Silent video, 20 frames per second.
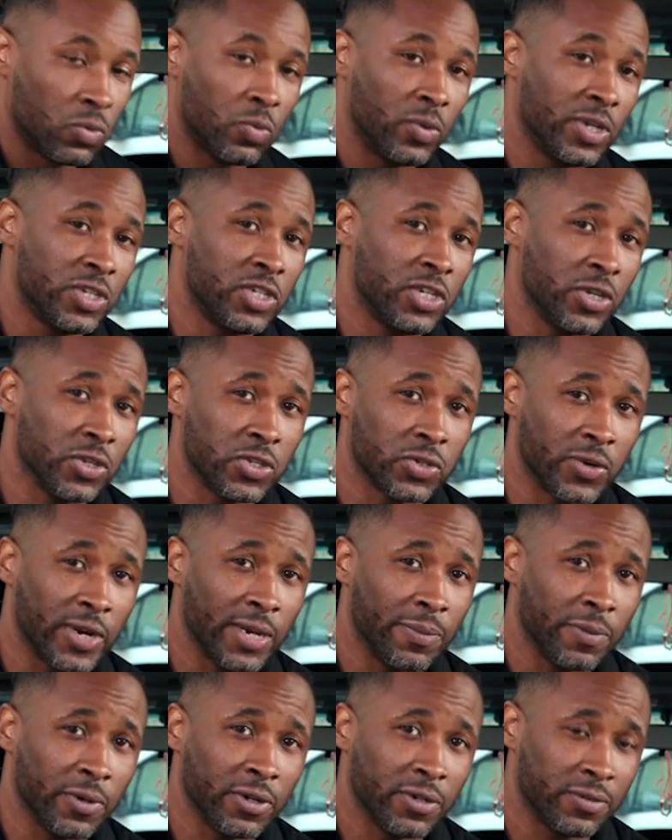Windshield
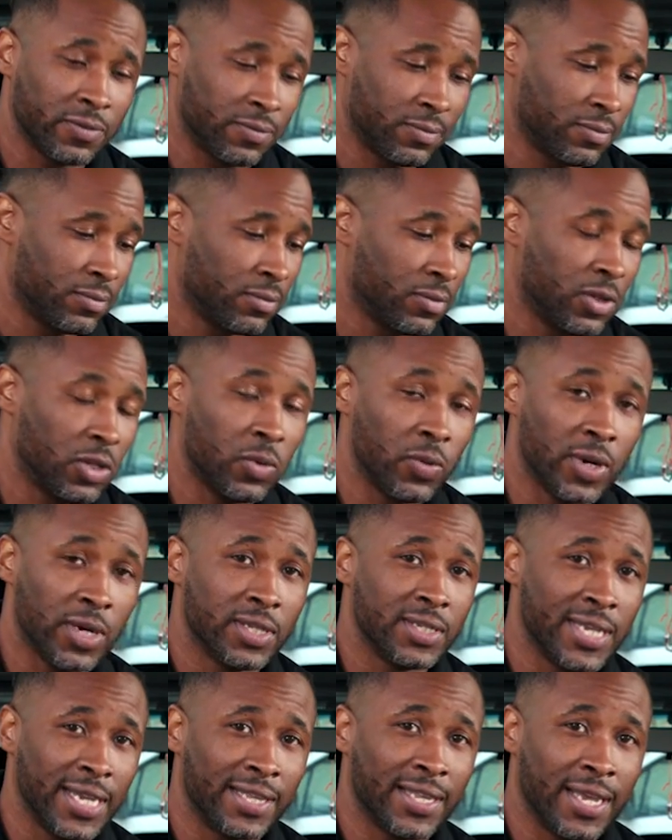scraper. You
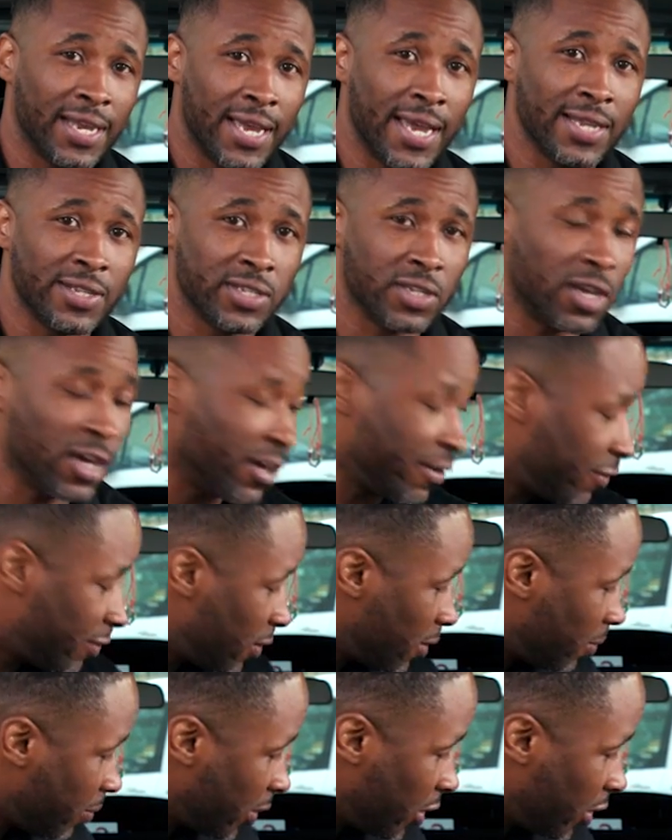want to take that ice off,